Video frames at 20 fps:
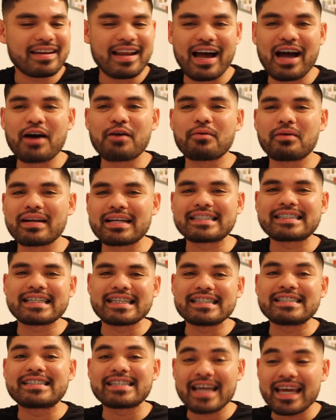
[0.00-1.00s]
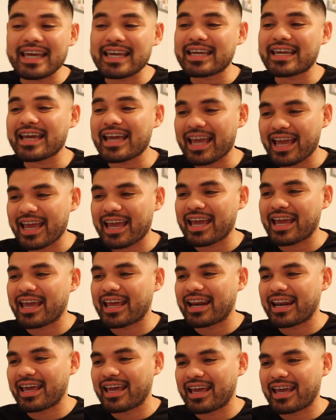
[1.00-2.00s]
Now I want to see Jake
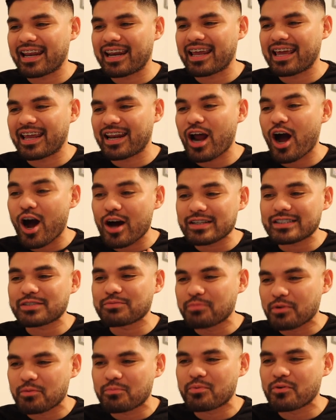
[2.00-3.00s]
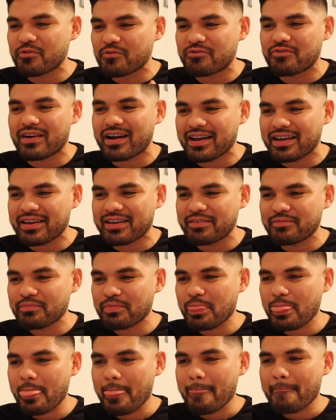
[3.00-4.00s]
and Austin Mcbroom fight.
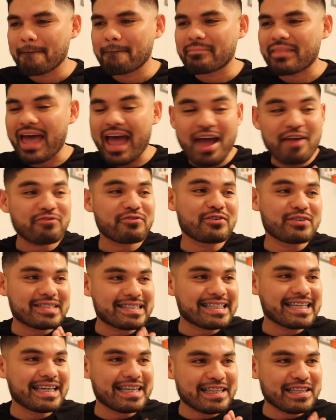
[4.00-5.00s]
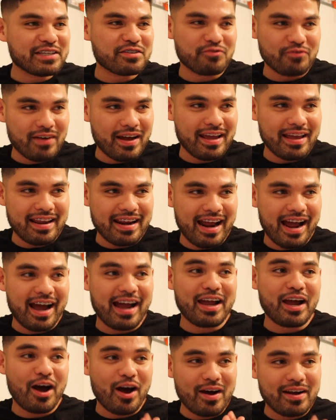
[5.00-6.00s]
After seeing this fight,
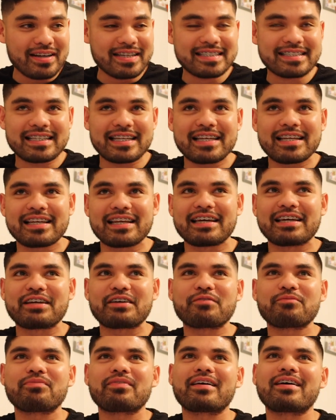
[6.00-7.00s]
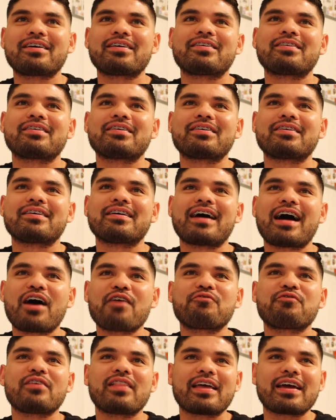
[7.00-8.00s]
I honestly, like, I don't know.
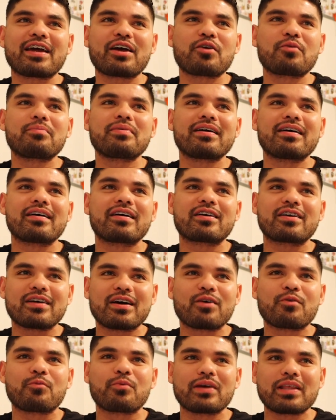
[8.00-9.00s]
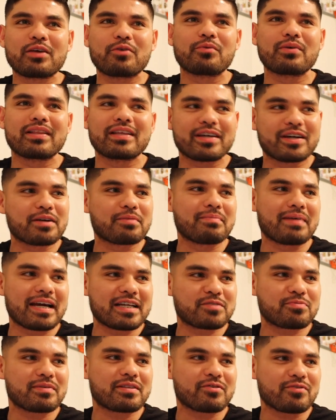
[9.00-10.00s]
I feel like it'll be a really, really good
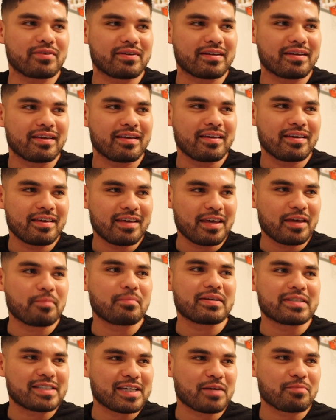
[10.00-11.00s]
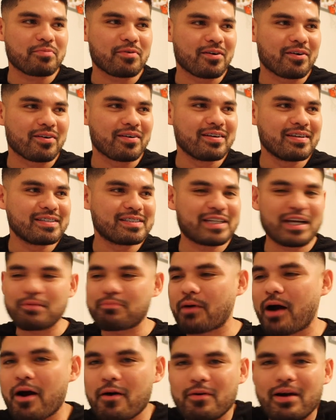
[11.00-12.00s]
match between him and Jake Paul.
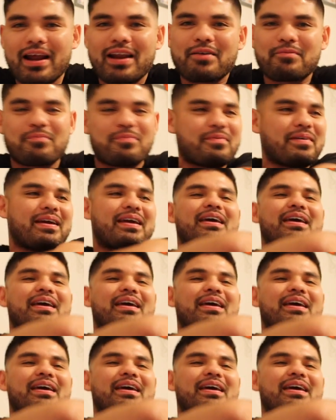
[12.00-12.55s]
Jake Paul, right?